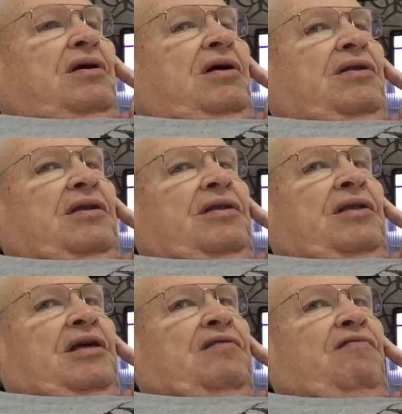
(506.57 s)
And
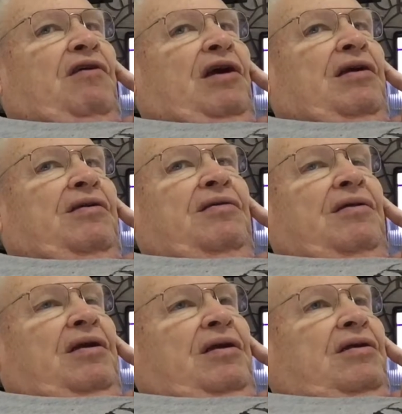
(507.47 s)
that's very,
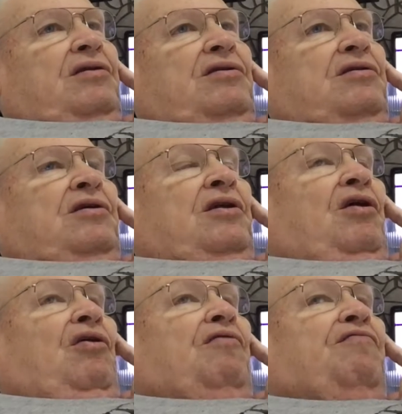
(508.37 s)

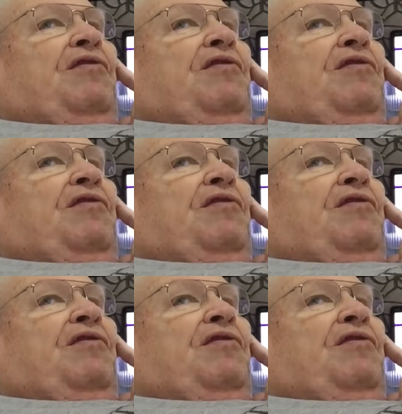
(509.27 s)
at